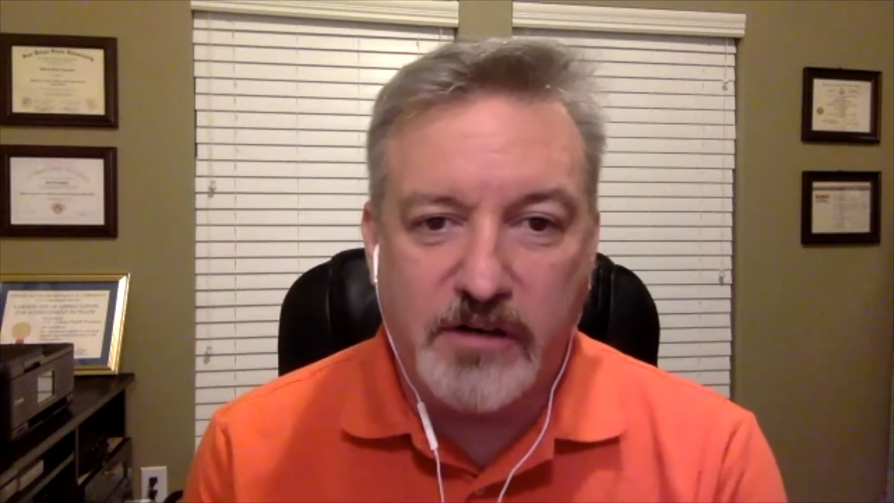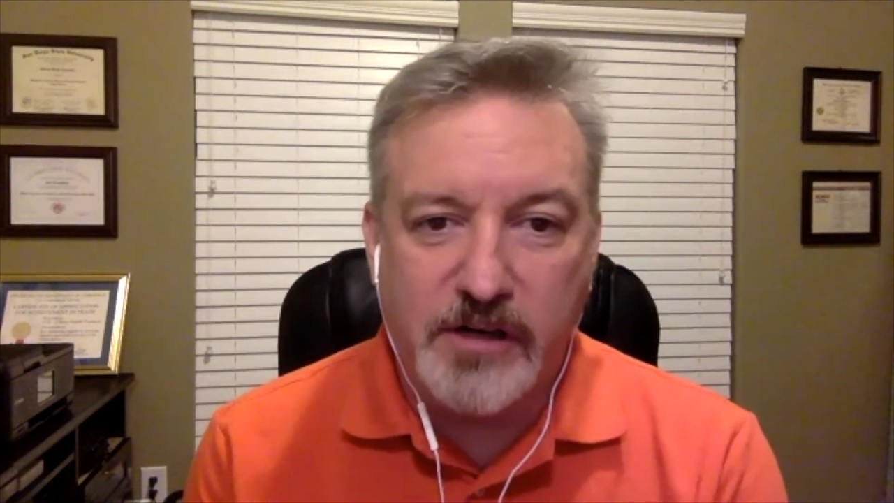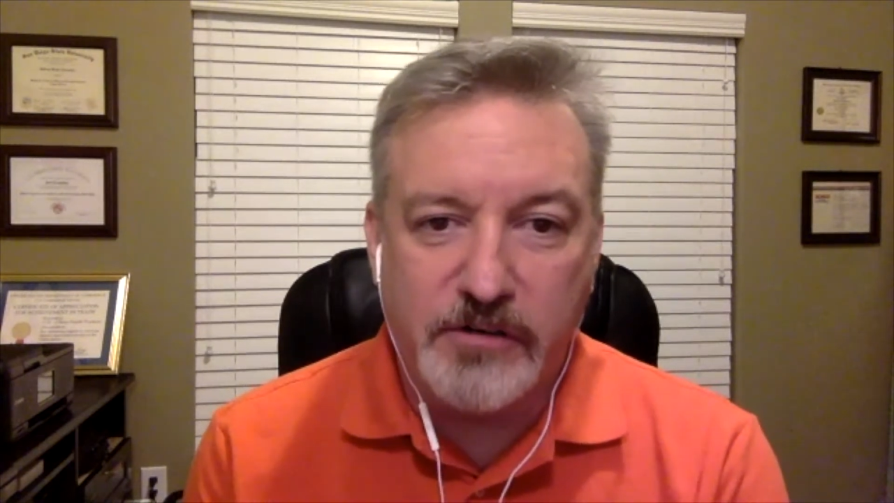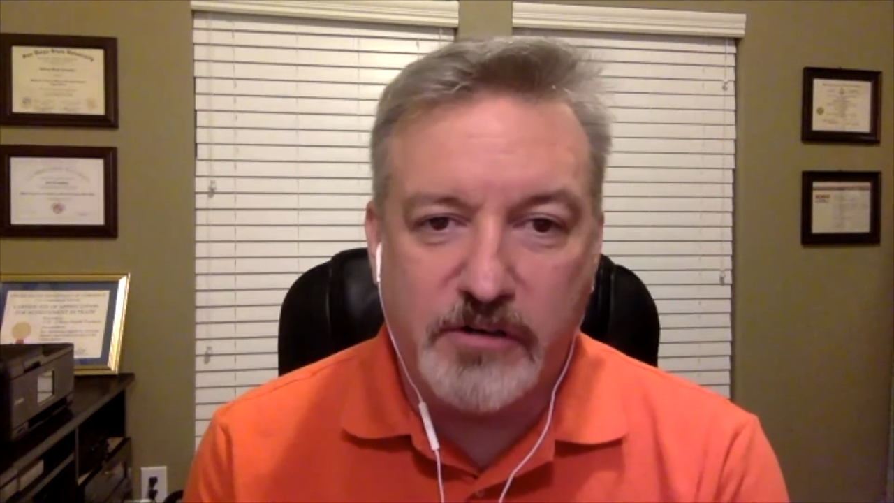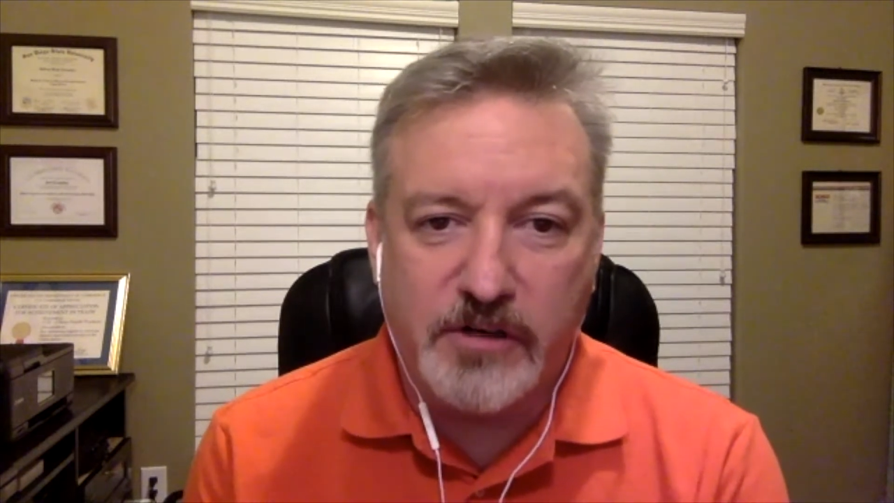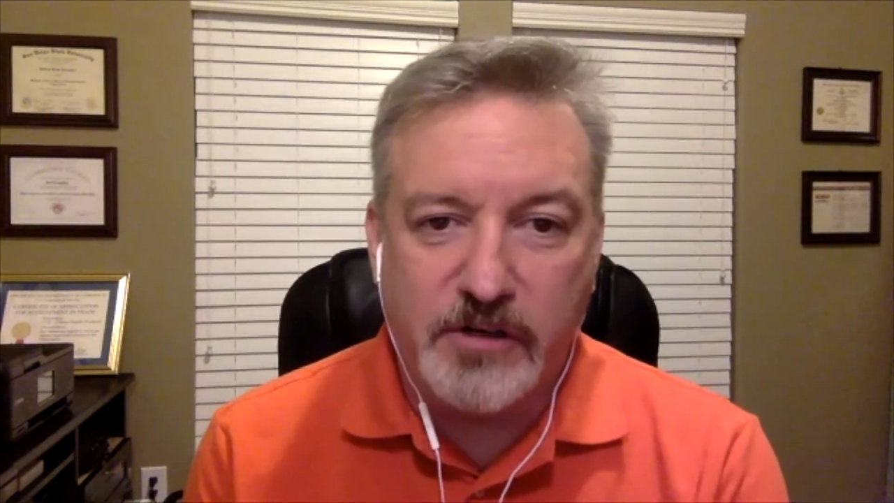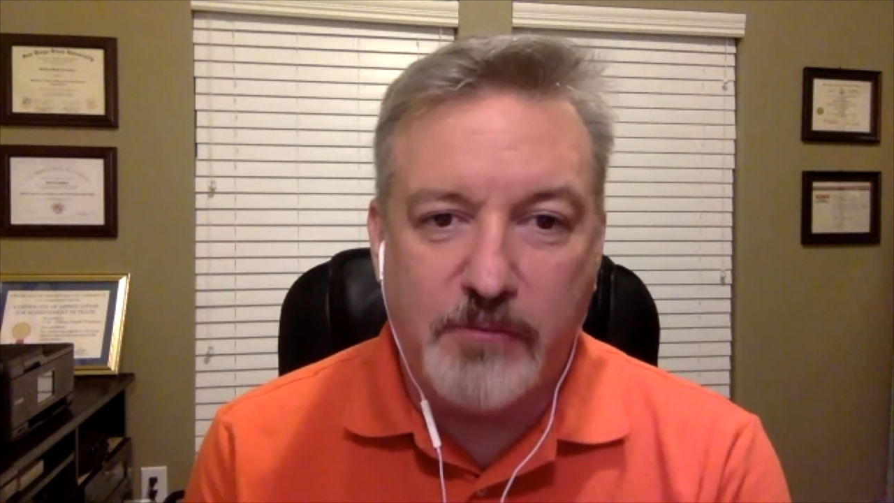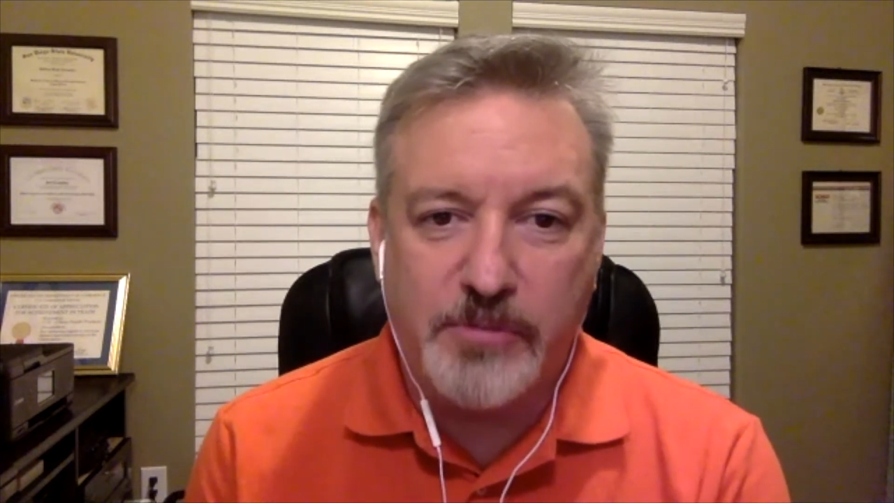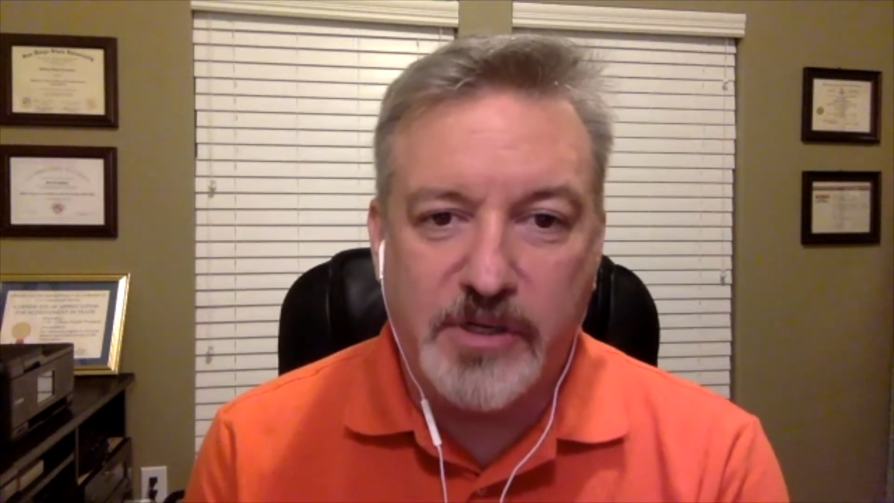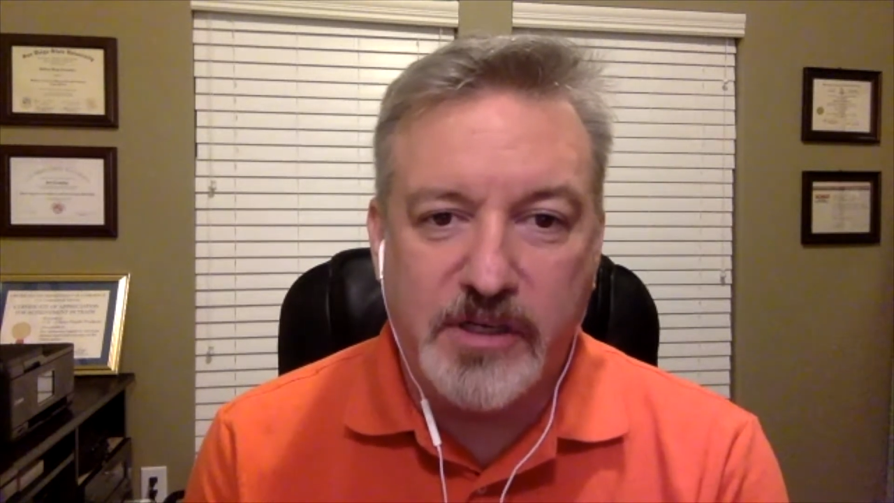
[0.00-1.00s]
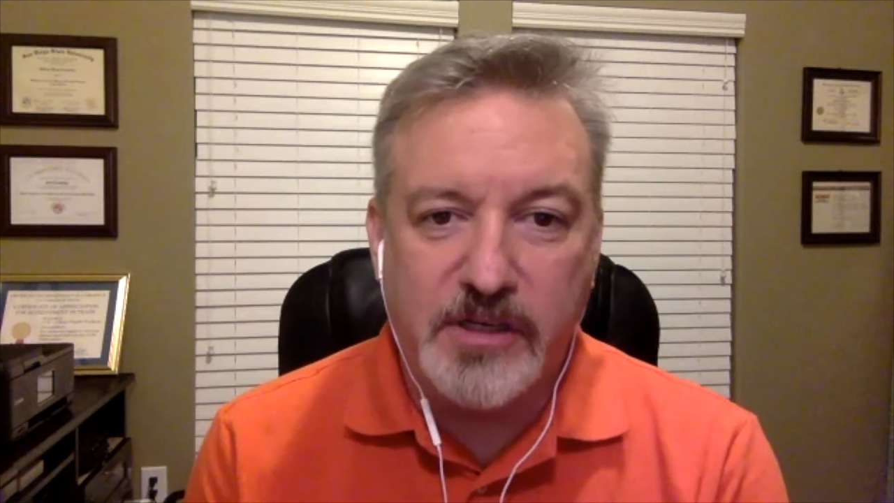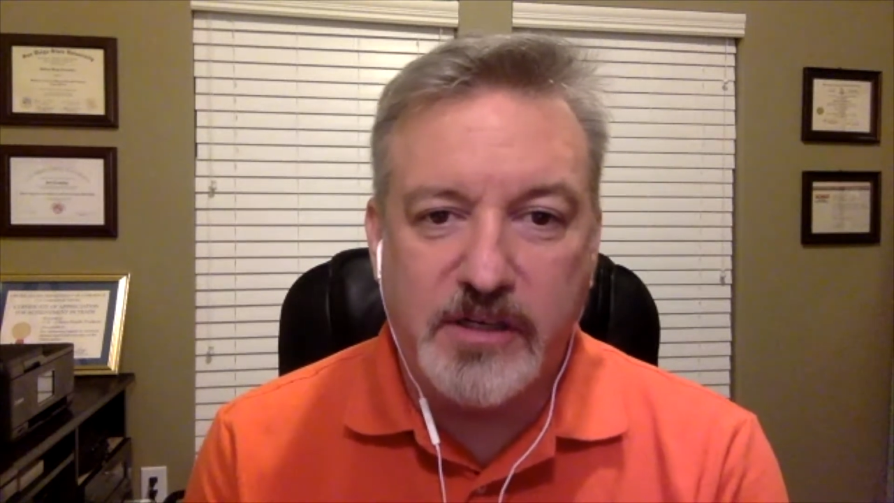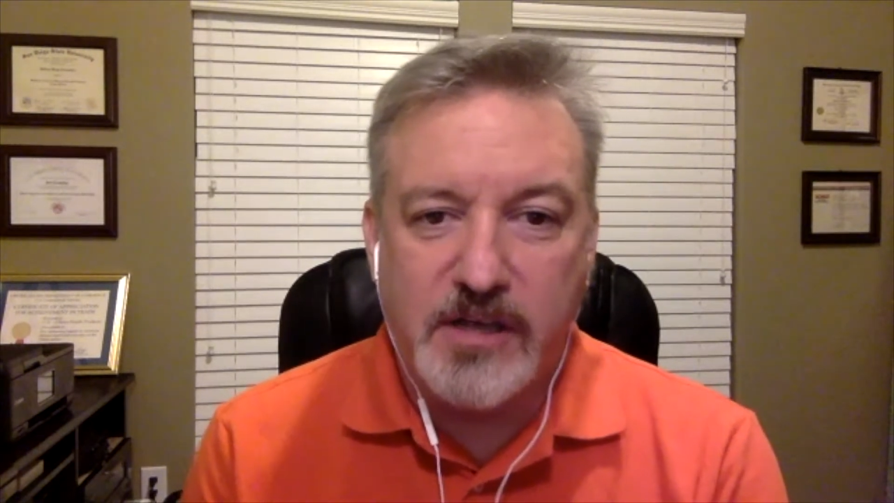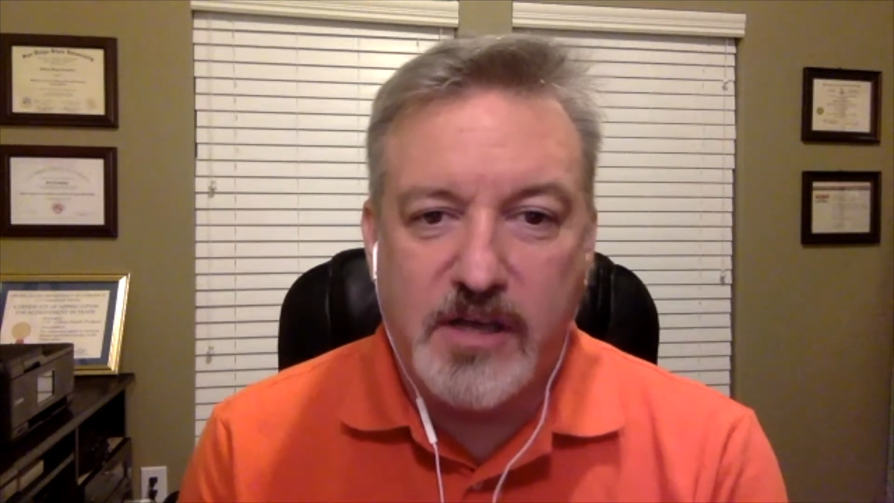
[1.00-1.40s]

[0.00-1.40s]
and you're a company.